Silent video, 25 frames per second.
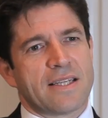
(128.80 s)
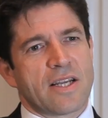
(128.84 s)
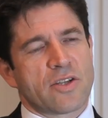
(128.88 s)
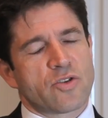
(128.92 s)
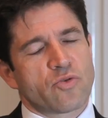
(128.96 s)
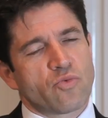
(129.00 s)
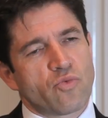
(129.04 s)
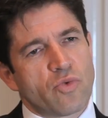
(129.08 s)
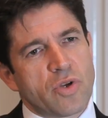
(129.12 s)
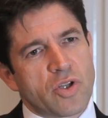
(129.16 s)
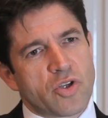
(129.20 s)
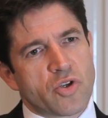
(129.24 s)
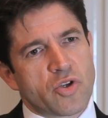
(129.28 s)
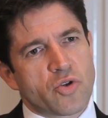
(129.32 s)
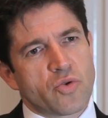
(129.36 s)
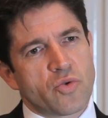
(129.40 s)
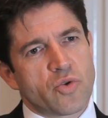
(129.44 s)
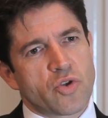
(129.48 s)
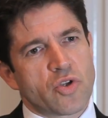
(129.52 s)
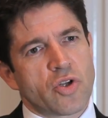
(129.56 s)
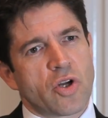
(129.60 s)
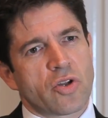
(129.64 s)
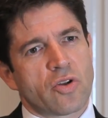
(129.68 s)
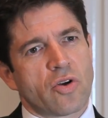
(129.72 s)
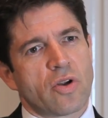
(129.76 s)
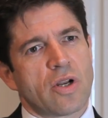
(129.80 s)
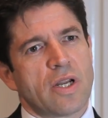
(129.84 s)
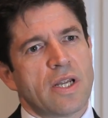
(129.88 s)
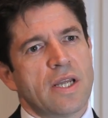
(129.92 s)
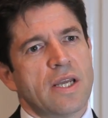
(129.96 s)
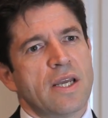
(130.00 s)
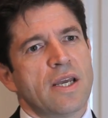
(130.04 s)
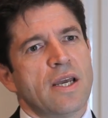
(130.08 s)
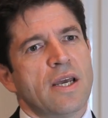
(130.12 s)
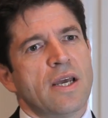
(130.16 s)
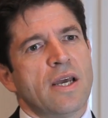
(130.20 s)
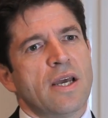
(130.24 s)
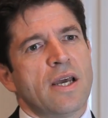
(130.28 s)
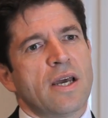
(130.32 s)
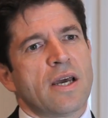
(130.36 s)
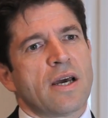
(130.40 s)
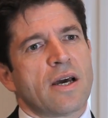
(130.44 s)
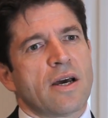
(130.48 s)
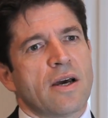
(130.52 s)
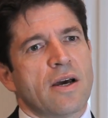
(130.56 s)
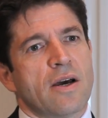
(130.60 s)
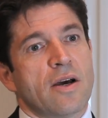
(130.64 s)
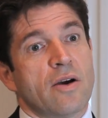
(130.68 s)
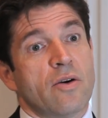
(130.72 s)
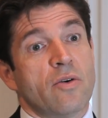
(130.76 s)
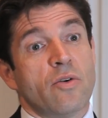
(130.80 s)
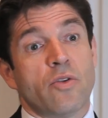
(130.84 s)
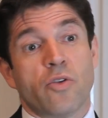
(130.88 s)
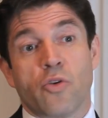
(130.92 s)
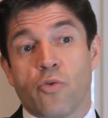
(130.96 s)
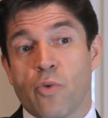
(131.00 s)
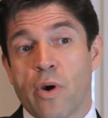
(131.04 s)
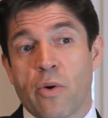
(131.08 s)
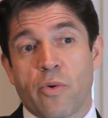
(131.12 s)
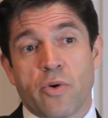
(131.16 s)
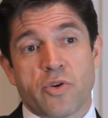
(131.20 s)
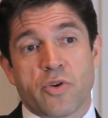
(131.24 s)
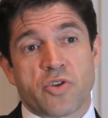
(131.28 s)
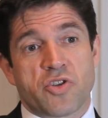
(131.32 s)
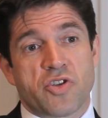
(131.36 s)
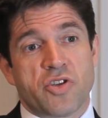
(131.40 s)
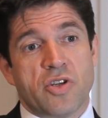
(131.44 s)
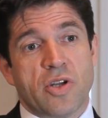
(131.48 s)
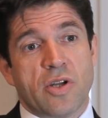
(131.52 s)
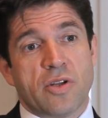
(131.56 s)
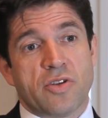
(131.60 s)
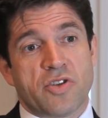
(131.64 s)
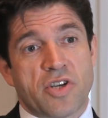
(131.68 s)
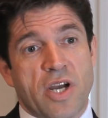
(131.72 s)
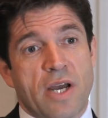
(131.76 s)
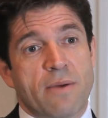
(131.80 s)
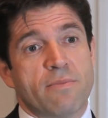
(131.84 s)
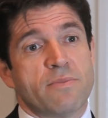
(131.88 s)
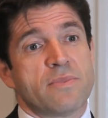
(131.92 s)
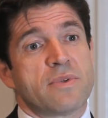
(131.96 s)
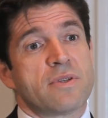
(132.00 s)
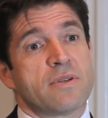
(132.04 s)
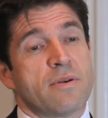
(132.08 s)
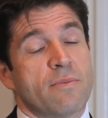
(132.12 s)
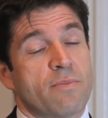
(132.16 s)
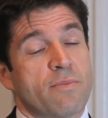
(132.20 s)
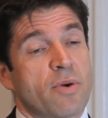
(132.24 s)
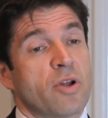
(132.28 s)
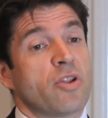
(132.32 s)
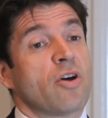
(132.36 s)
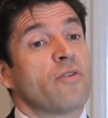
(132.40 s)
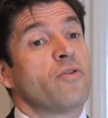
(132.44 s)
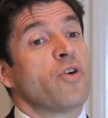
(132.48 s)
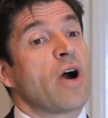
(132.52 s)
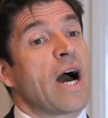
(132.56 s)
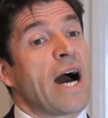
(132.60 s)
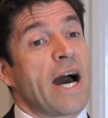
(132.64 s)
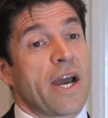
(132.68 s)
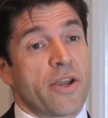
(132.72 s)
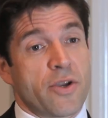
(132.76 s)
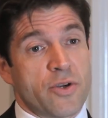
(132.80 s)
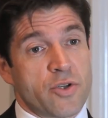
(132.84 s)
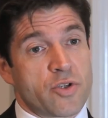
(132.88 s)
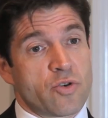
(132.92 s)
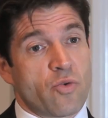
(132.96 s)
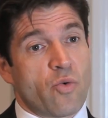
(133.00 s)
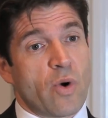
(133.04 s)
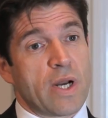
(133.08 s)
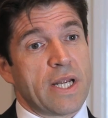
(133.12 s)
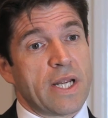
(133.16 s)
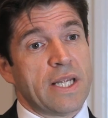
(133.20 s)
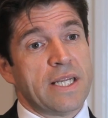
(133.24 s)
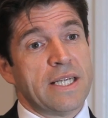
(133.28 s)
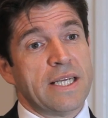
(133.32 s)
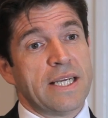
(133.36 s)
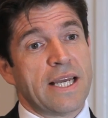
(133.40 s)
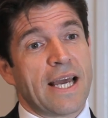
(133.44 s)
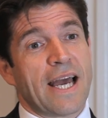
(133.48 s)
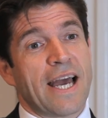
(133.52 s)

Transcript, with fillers: is that we choose not only uh, the rarest gems, but of the highest quality.